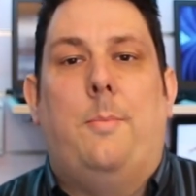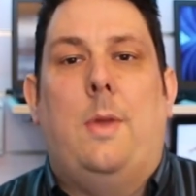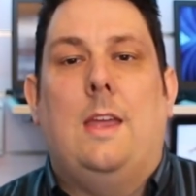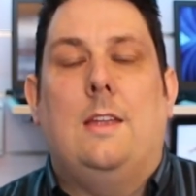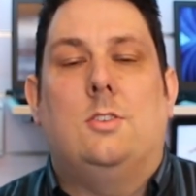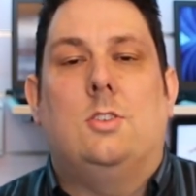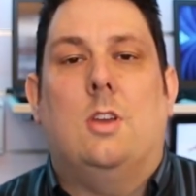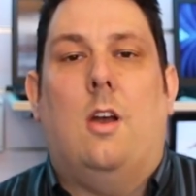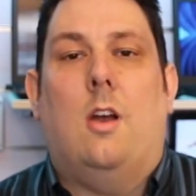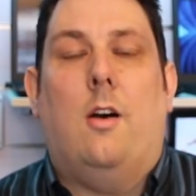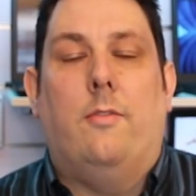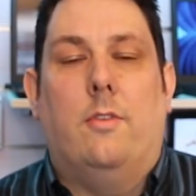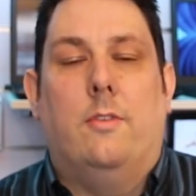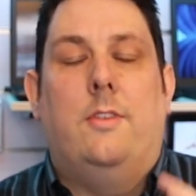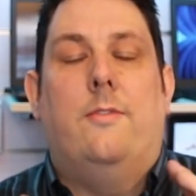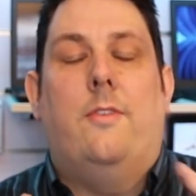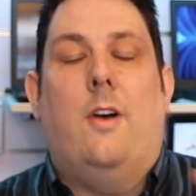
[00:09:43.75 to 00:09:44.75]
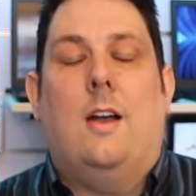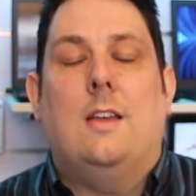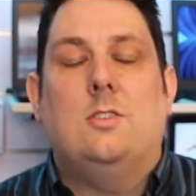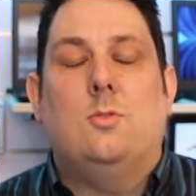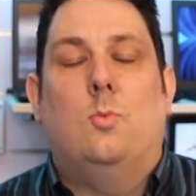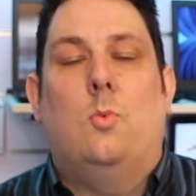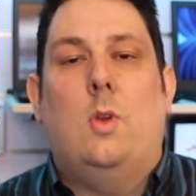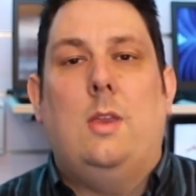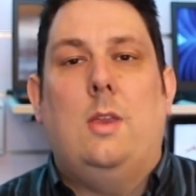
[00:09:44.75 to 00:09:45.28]
picture of the
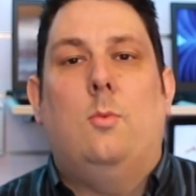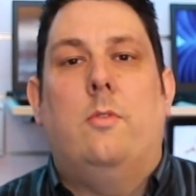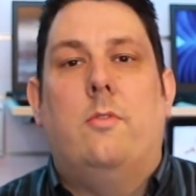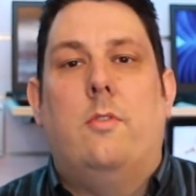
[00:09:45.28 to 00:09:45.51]
device we were